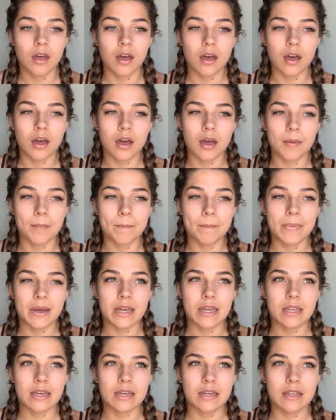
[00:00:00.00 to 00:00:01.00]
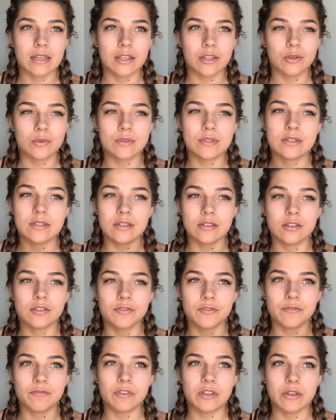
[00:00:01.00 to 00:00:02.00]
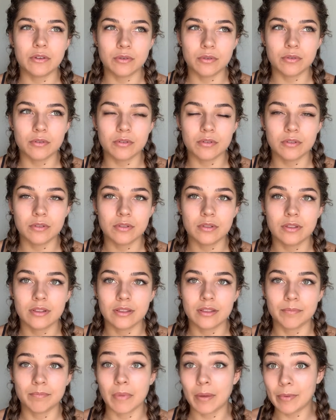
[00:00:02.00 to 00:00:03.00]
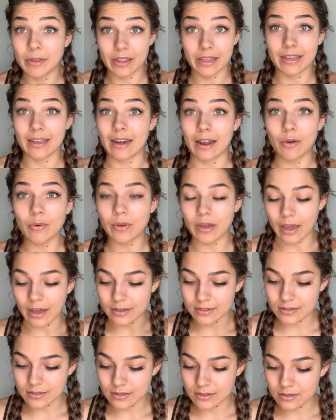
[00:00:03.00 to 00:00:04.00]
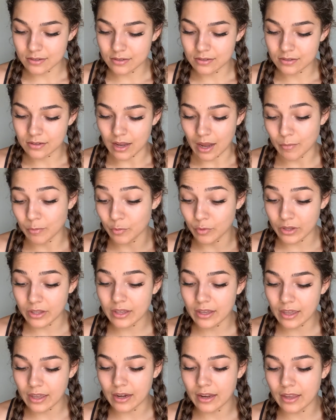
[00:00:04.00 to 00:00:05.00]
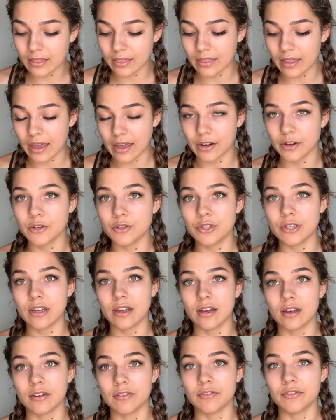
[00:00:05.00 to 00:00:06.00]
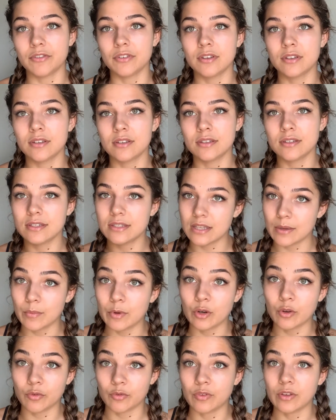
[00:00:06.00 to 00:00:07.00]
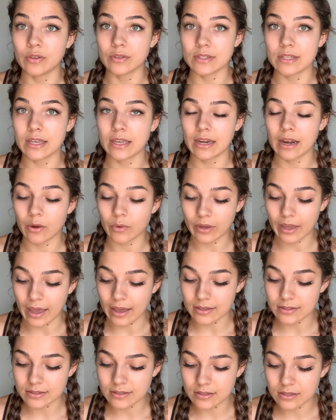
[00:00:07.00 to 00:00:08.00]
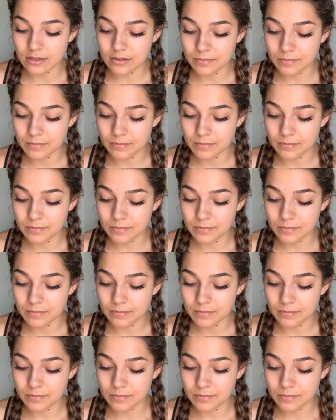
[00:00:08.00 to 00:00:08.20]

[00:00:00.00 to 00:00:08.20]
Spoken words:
but you still feel maybe like an outcast. I'm really getting the energy of someone who feels like an outcast.